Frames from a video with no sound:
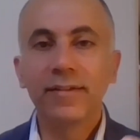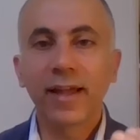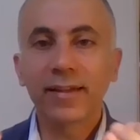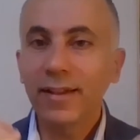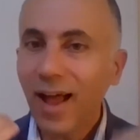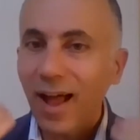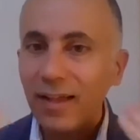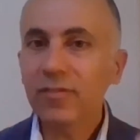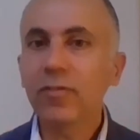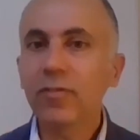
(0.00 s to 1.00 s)
that
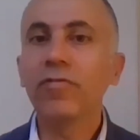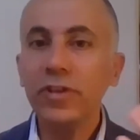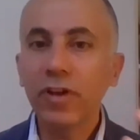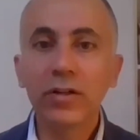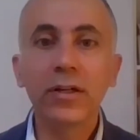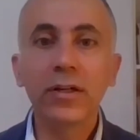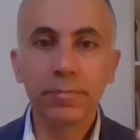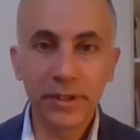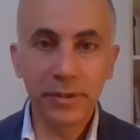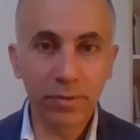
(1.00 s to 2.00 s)
lots of young
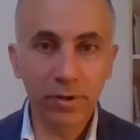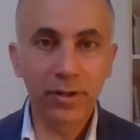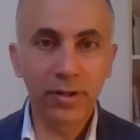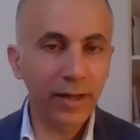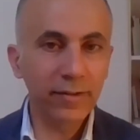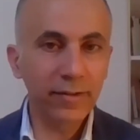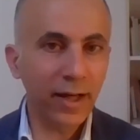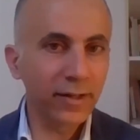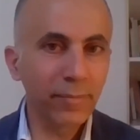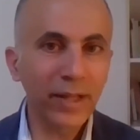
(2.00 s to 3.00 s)
people, I,
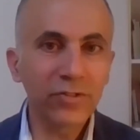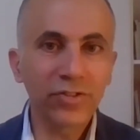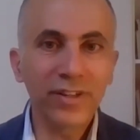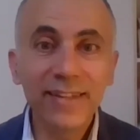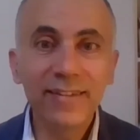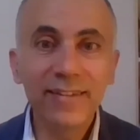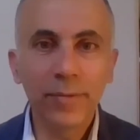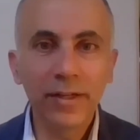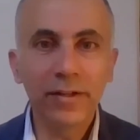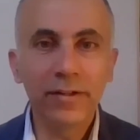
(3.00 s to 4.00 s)
I mentioned
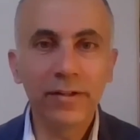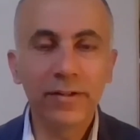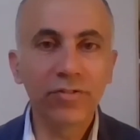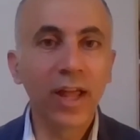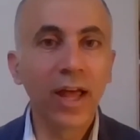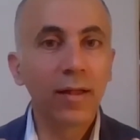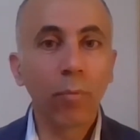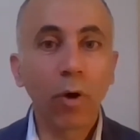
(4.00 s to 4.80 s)
eighty million reached,